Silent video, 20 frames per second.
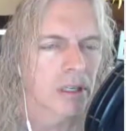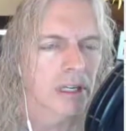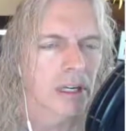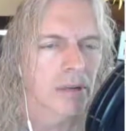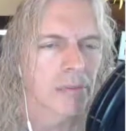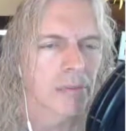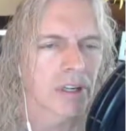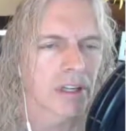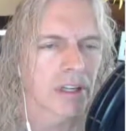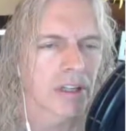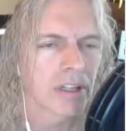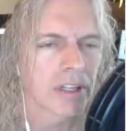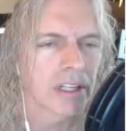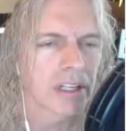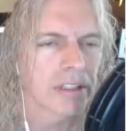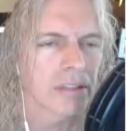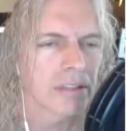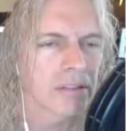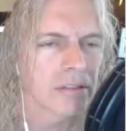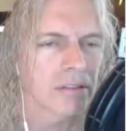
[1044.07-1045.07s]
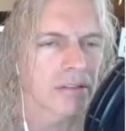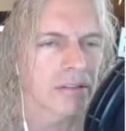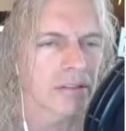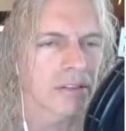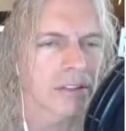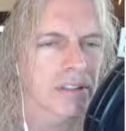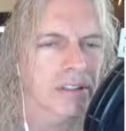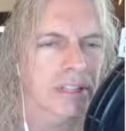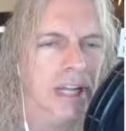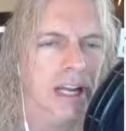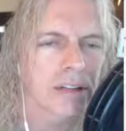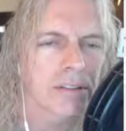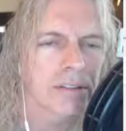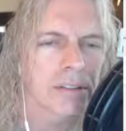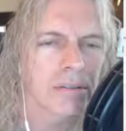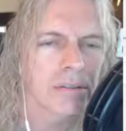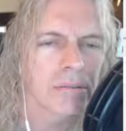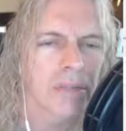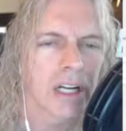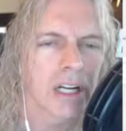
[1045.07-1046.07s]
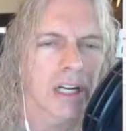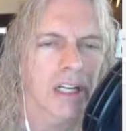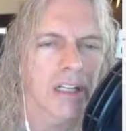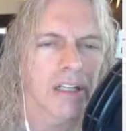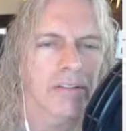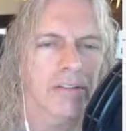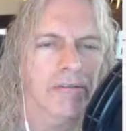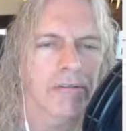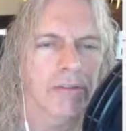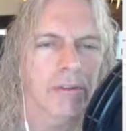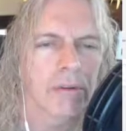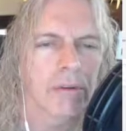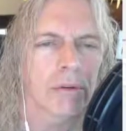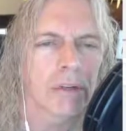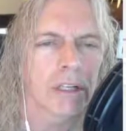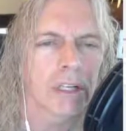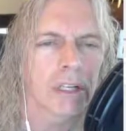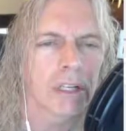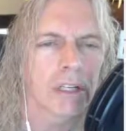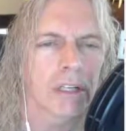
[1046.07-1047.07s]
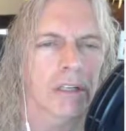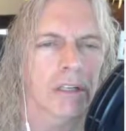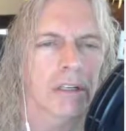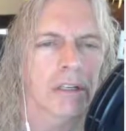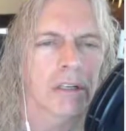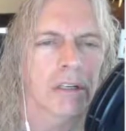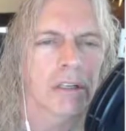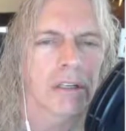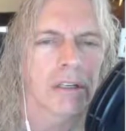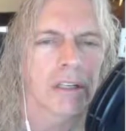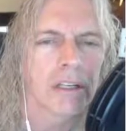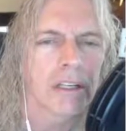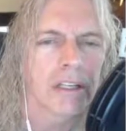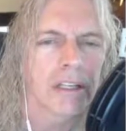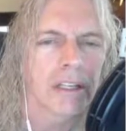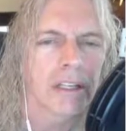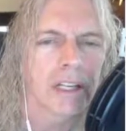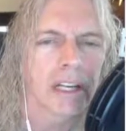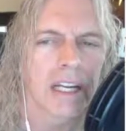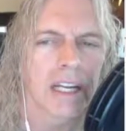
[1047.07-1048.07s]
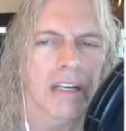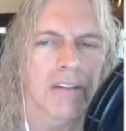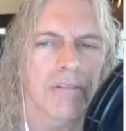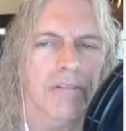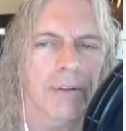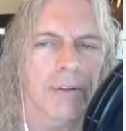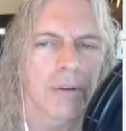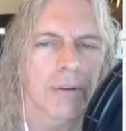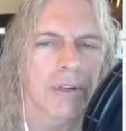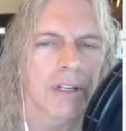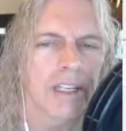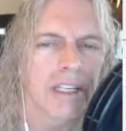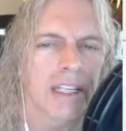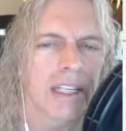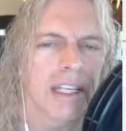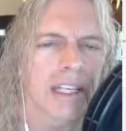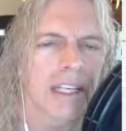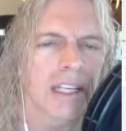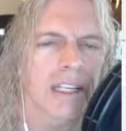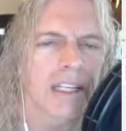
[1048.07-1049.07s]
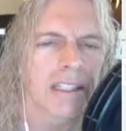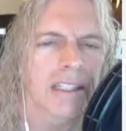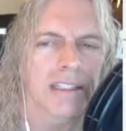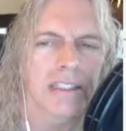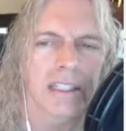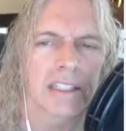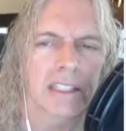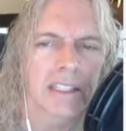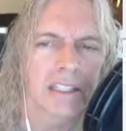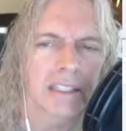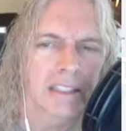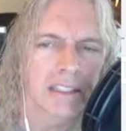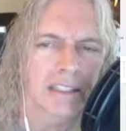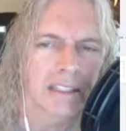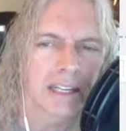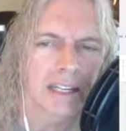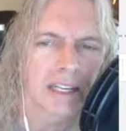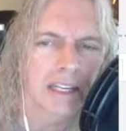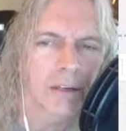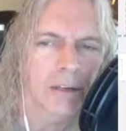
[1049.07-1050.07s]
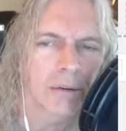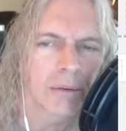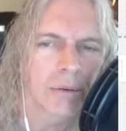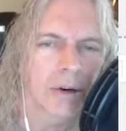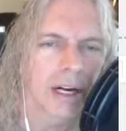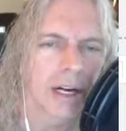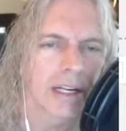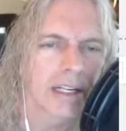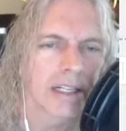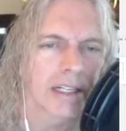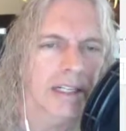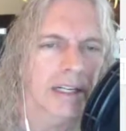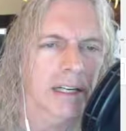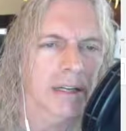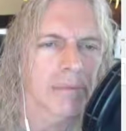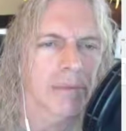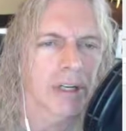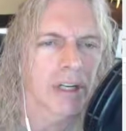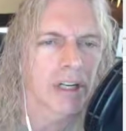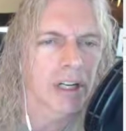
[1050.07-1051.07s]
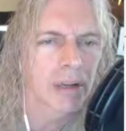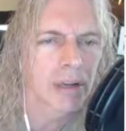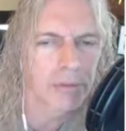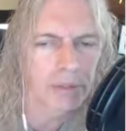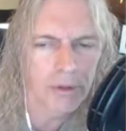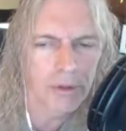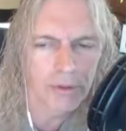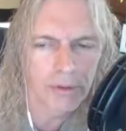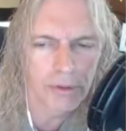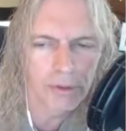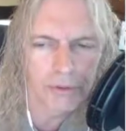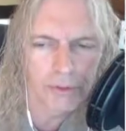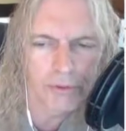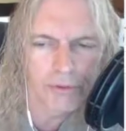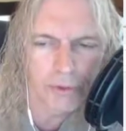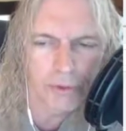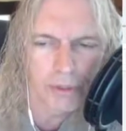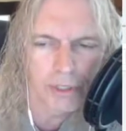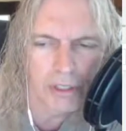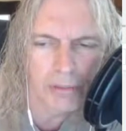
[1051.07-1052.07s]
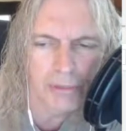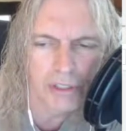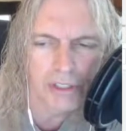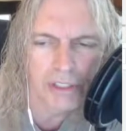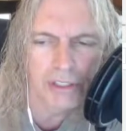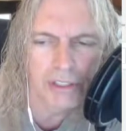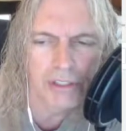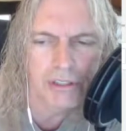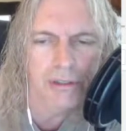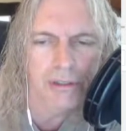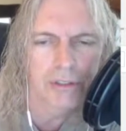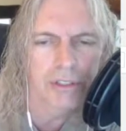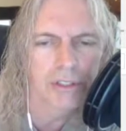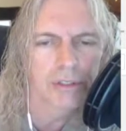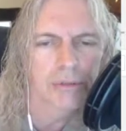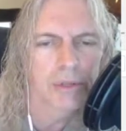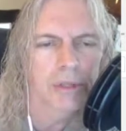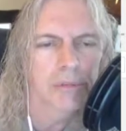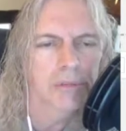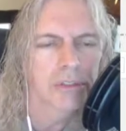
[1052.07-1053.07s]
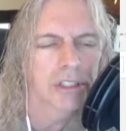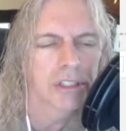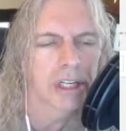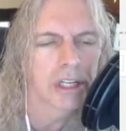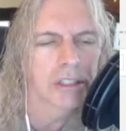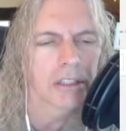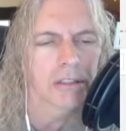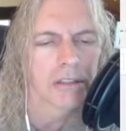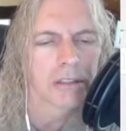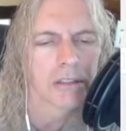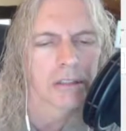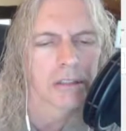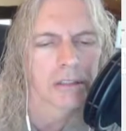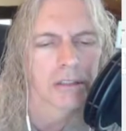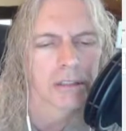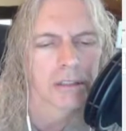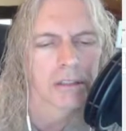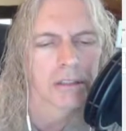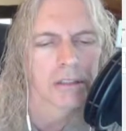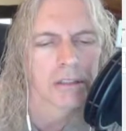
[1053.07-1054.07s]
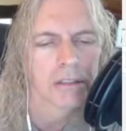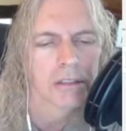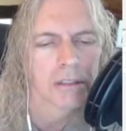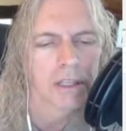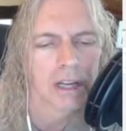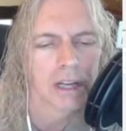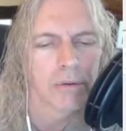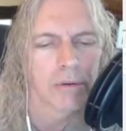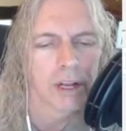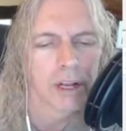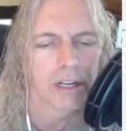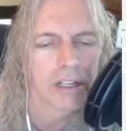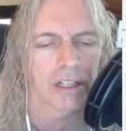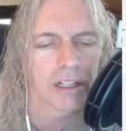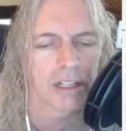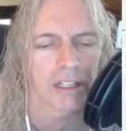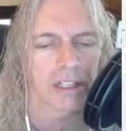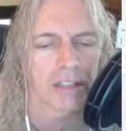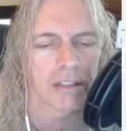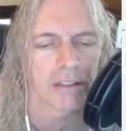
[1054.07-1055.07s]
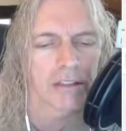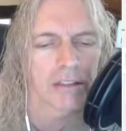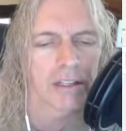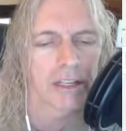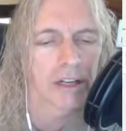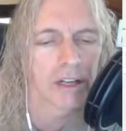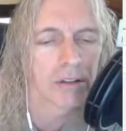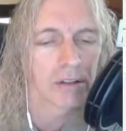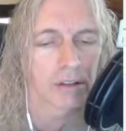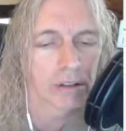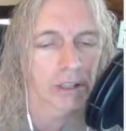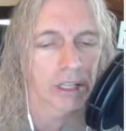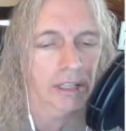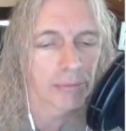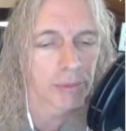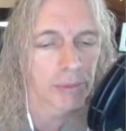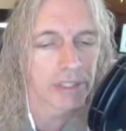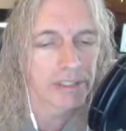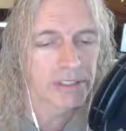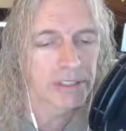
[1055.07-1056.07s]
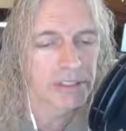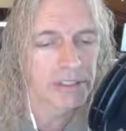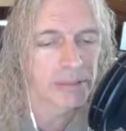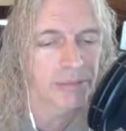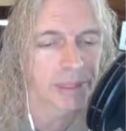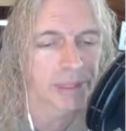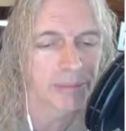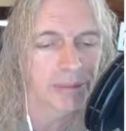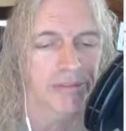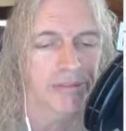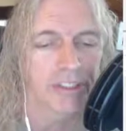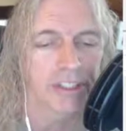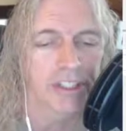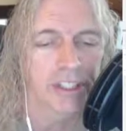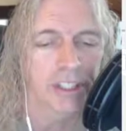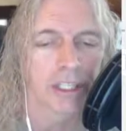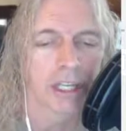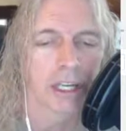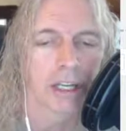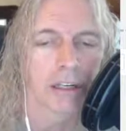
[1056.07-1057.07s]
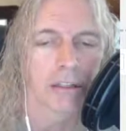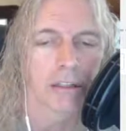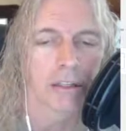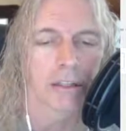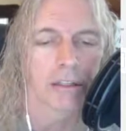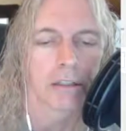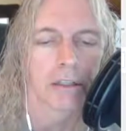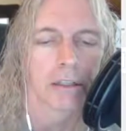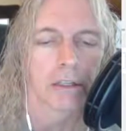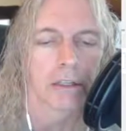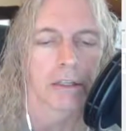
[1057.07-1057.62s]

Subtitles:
I'm going to click this house of mine in Florida. Yay, Florida Keys, and yay, Hawaii. And I'm going to upload those 4 images to this website. Ironically, they all look like places you might be fishing at, huh?